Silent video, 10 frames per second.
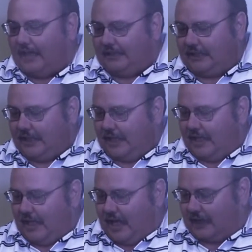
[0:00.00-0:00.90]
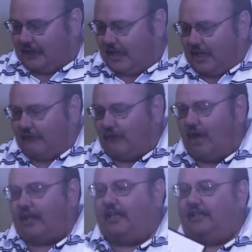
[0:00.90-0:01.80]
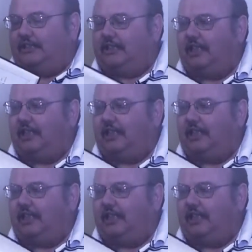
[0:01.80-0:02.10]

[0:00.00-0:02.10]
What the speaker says: and place for members to gather, share